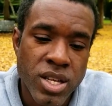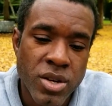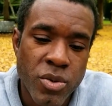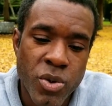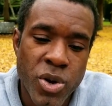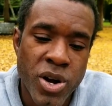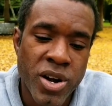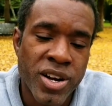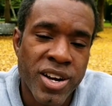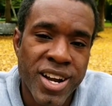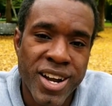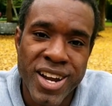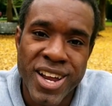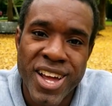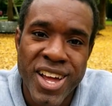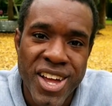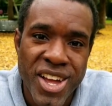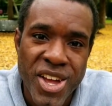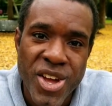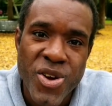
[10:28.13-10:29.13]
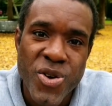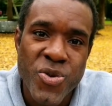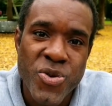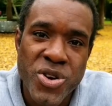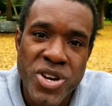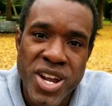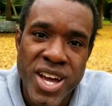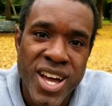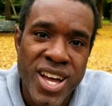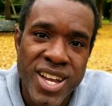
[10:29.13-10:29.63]
Like
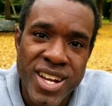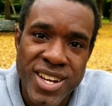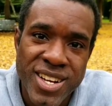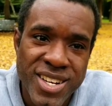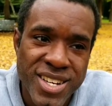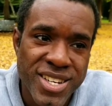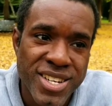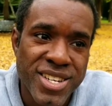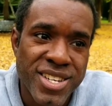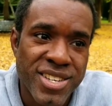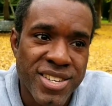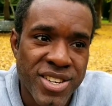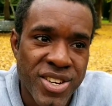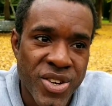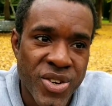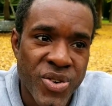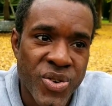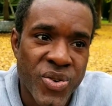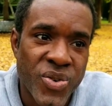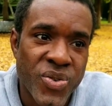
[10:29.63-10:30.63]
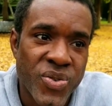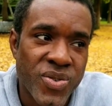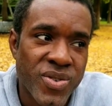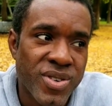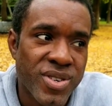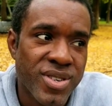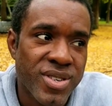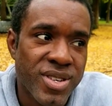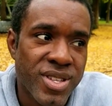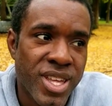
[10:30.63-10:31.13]
we're not, you know,
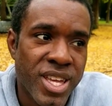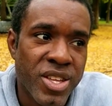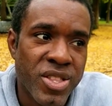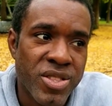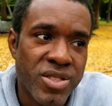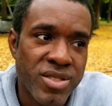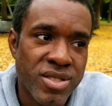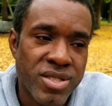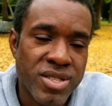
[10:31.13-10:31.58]
like